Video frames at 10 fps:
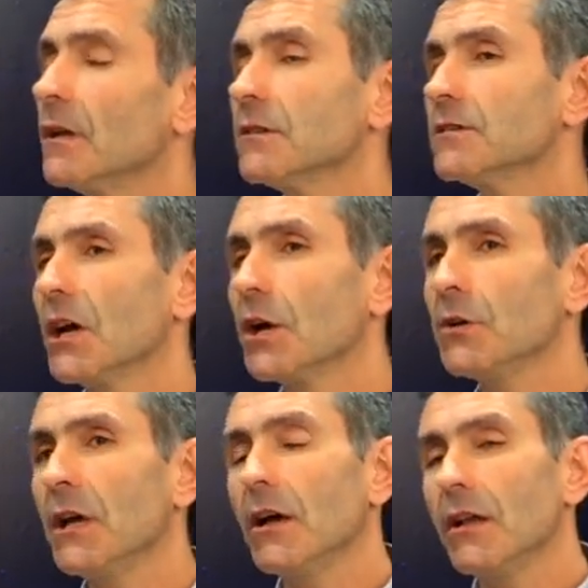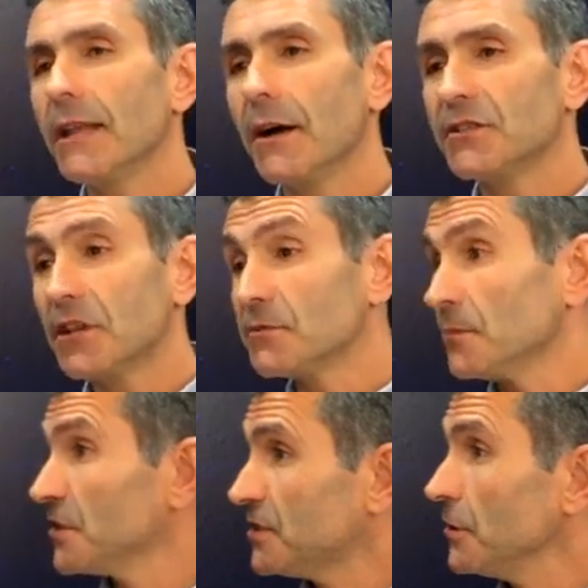So now in terms
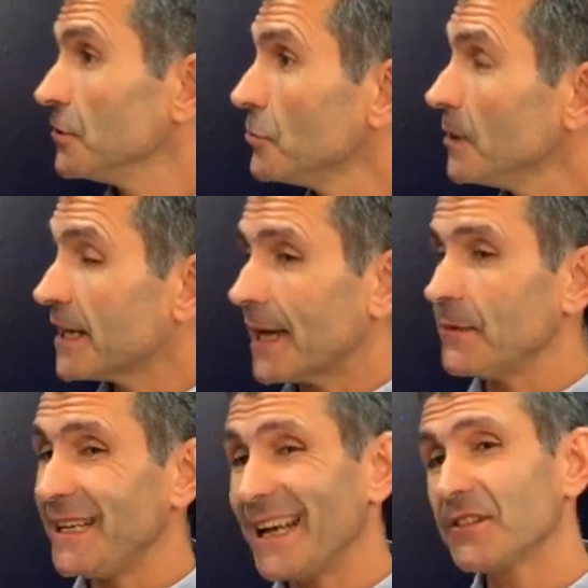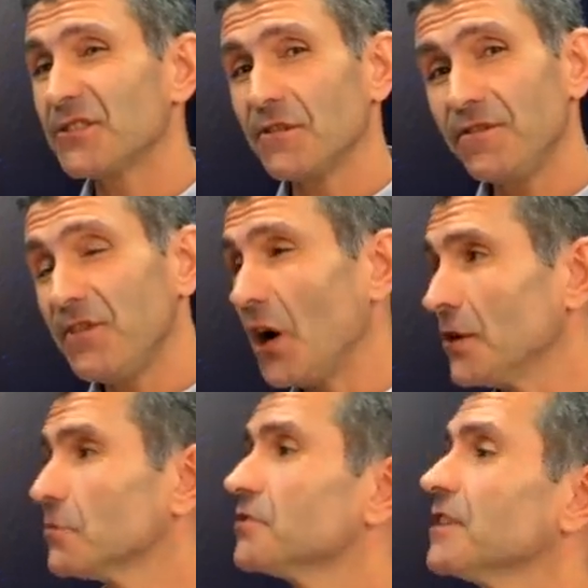of material, we're coming now to the
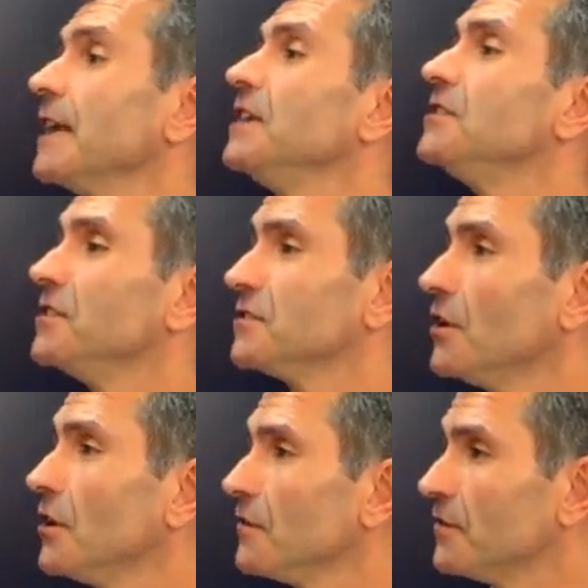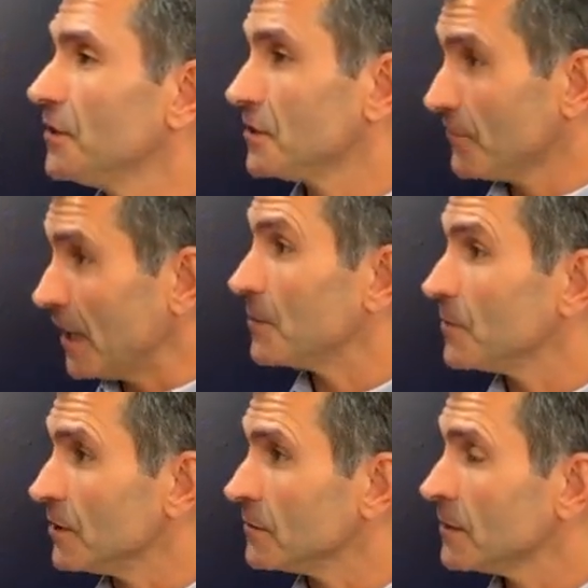final stages of the
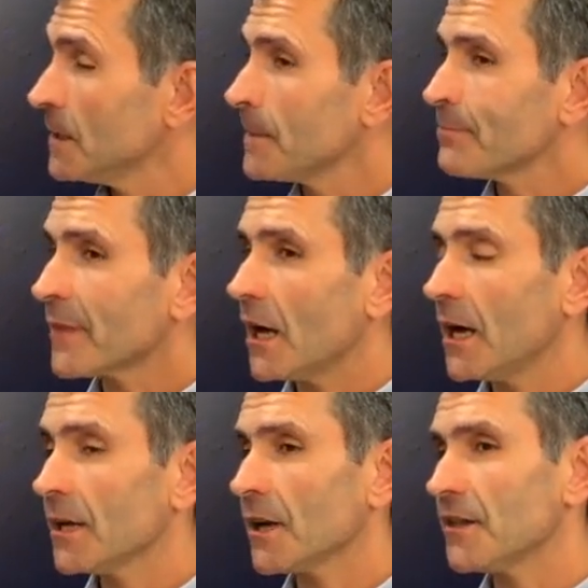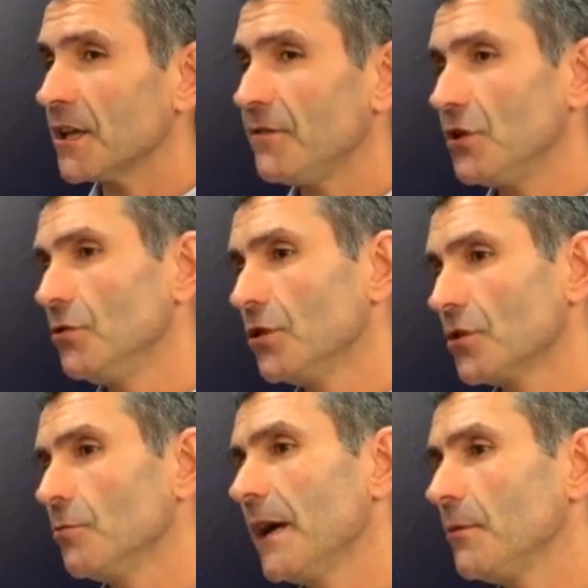development. And I think if you
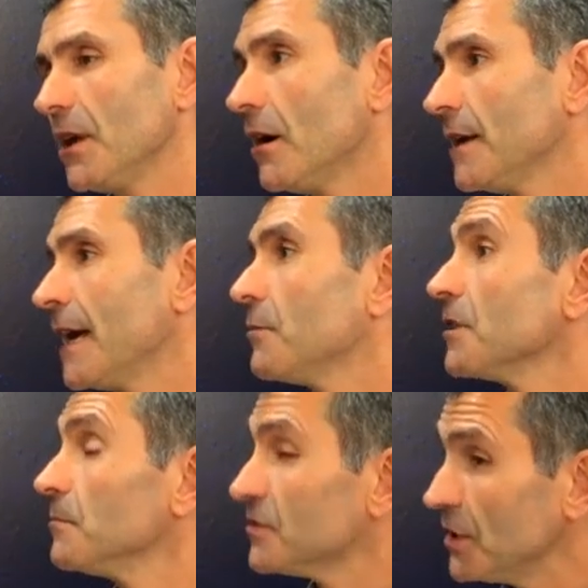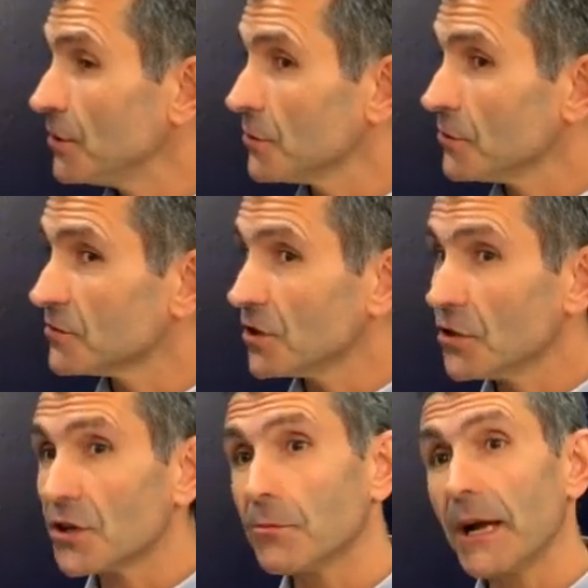look at where we are now with the materials and
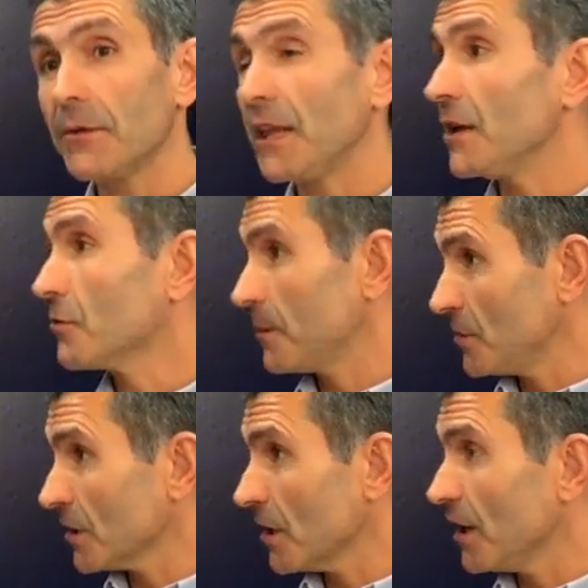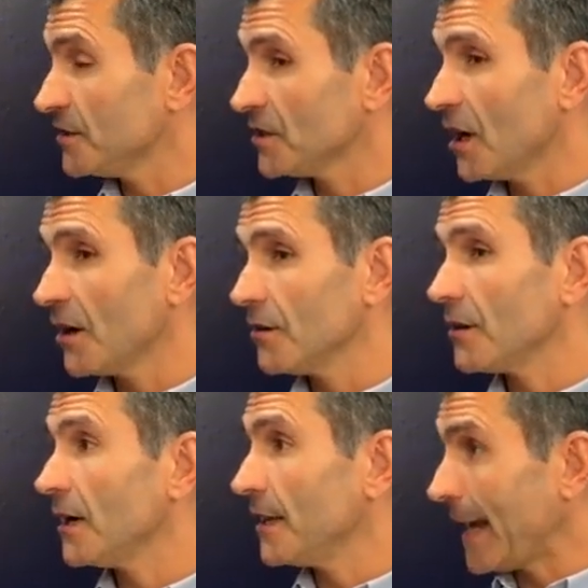look at where the equipment guys are
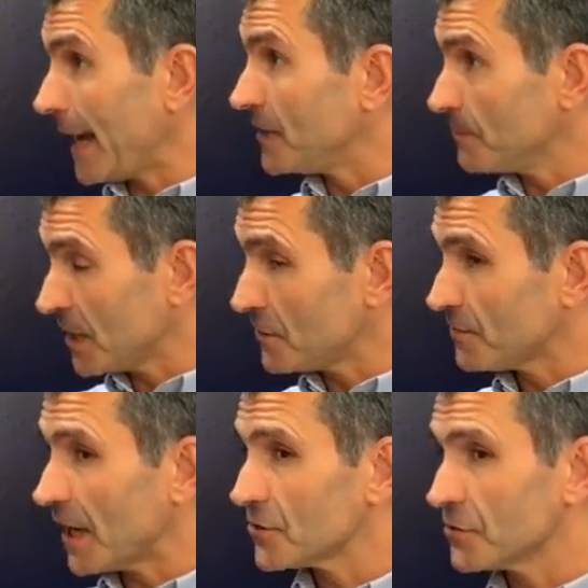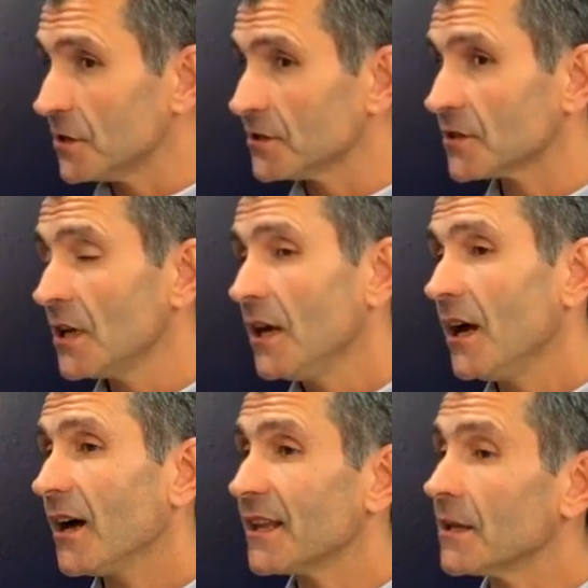and the head manufacturers,
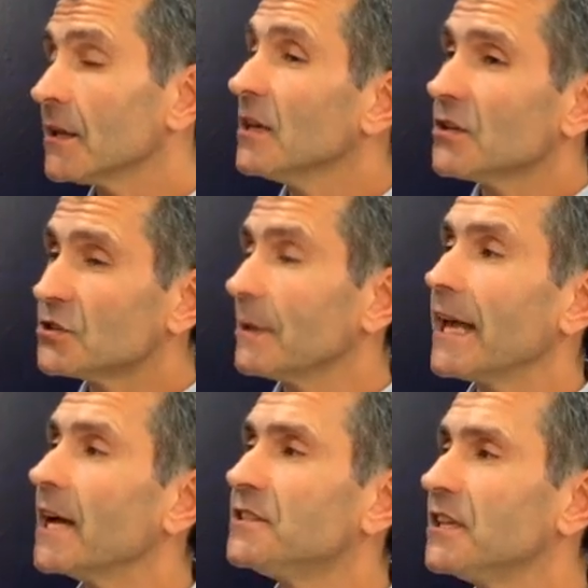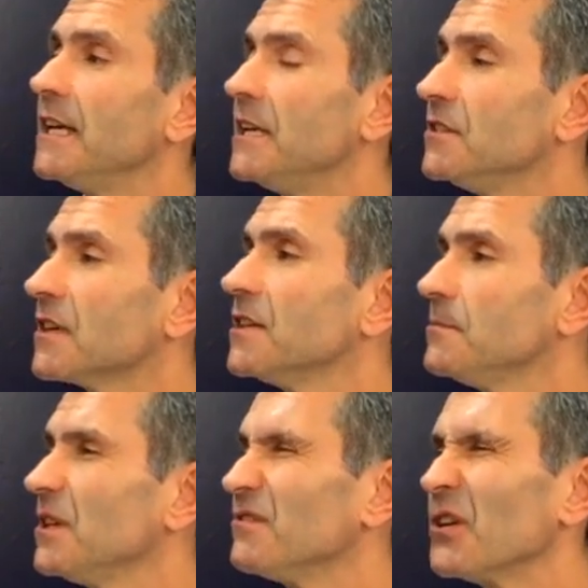I think 2018 is going
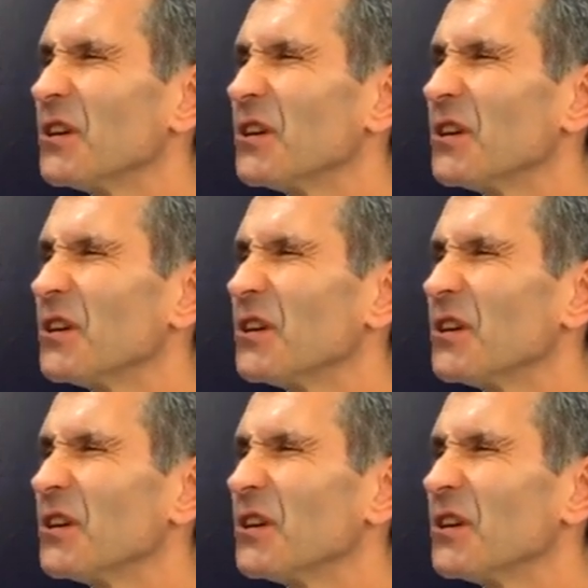to be